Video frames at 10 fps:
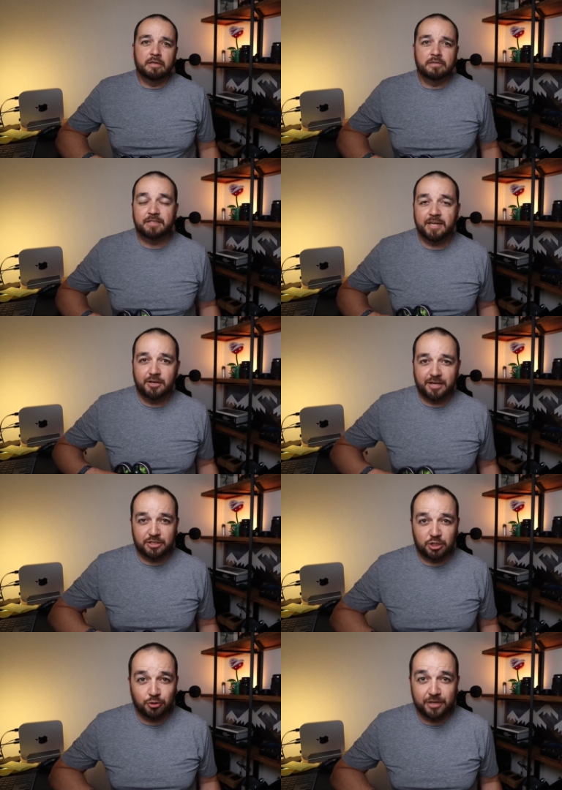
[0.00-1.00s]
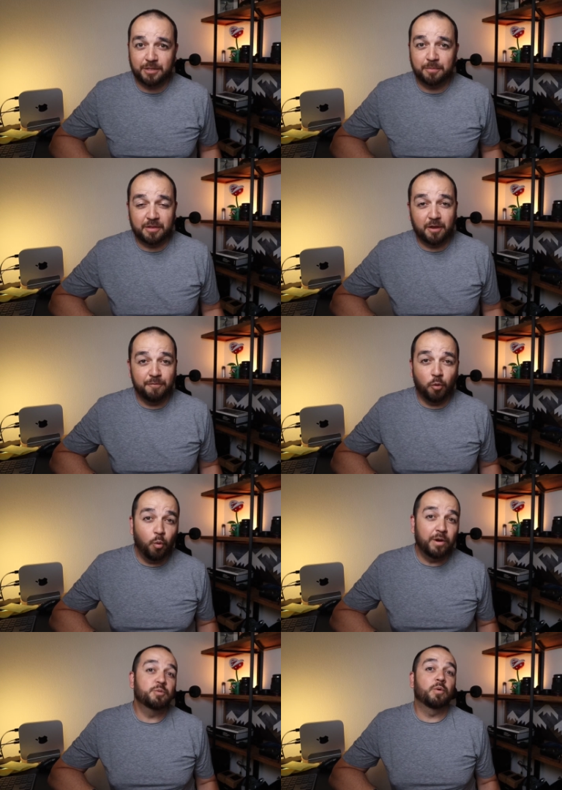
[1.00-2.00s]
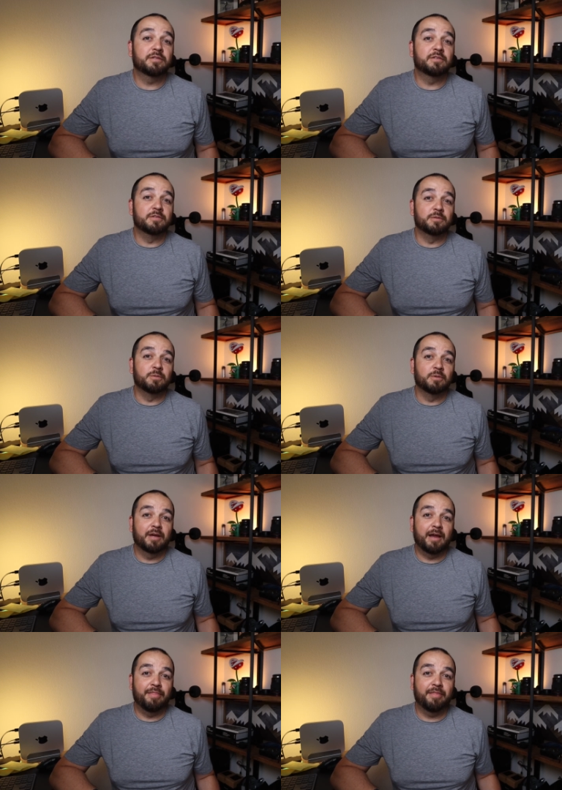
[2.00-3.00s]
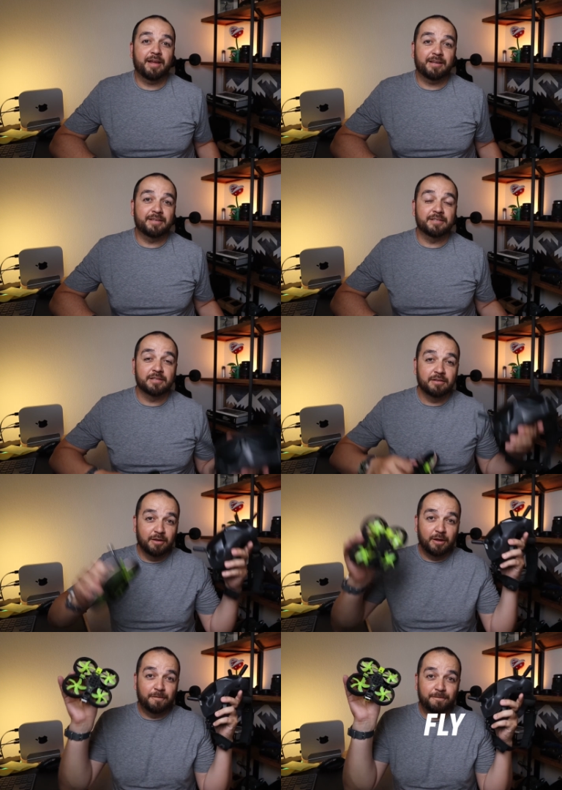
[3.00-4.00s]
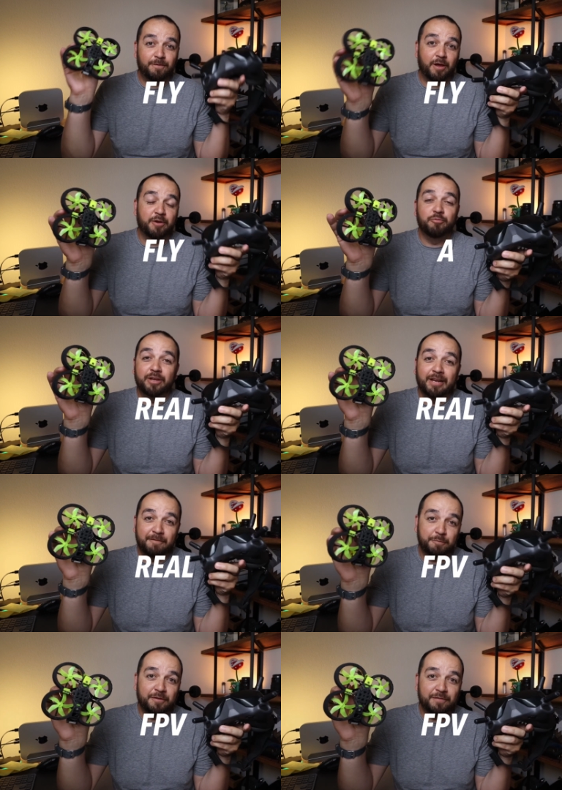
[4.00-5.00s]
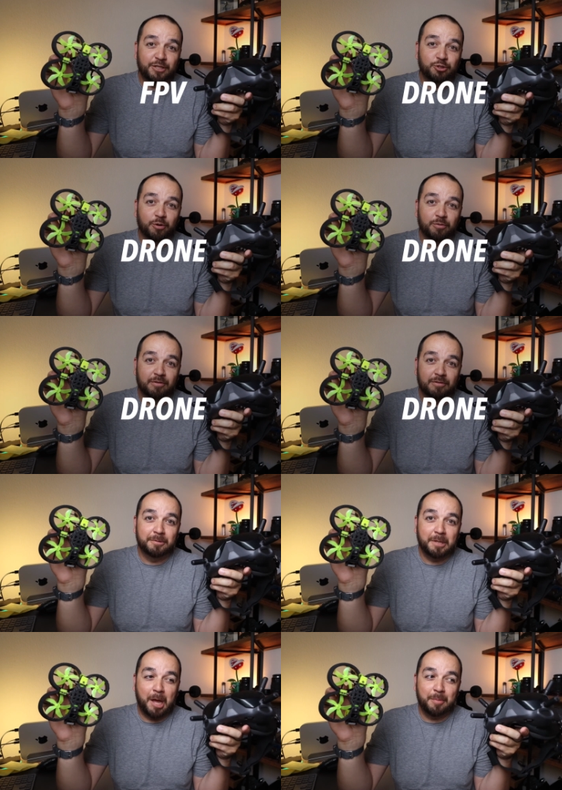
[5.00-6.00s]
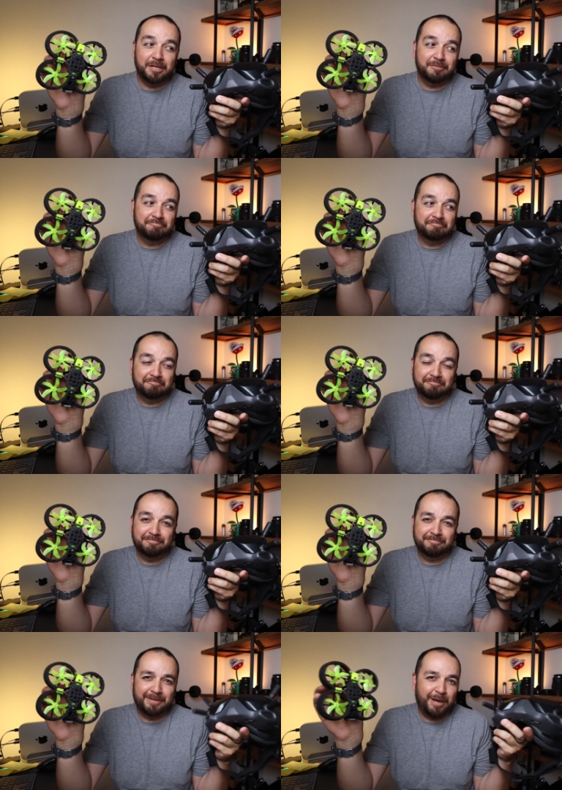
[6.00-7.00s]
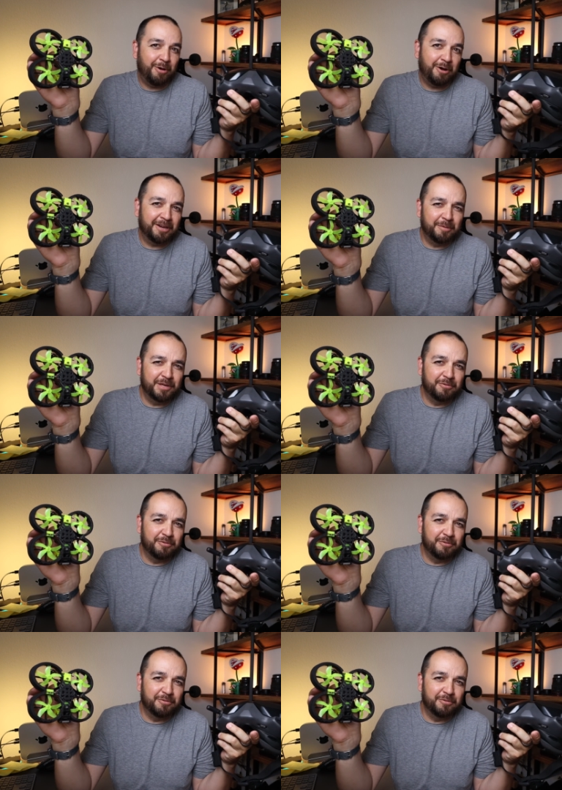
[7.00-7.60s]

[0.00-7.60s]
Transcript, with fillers: Today I get to try something that I've always wanted to do, and that is fly a real FPV drone. I mean, how hard can it be,